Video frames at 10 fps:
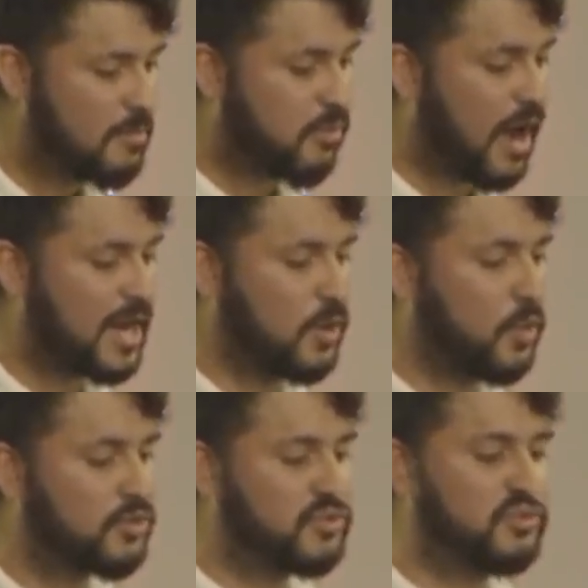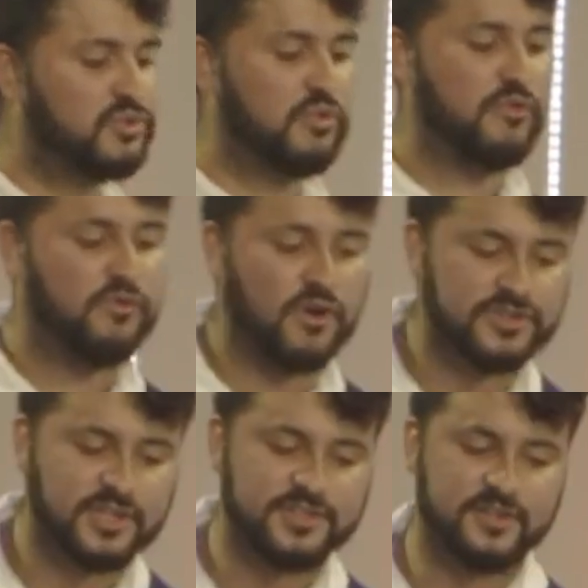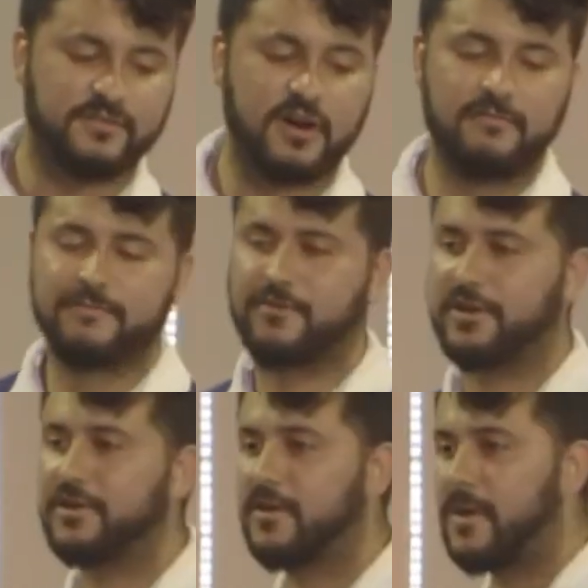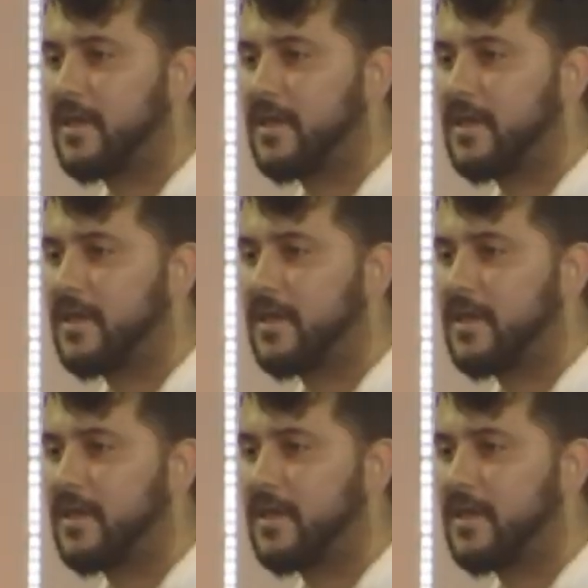pride lulls you into a false sense of comfort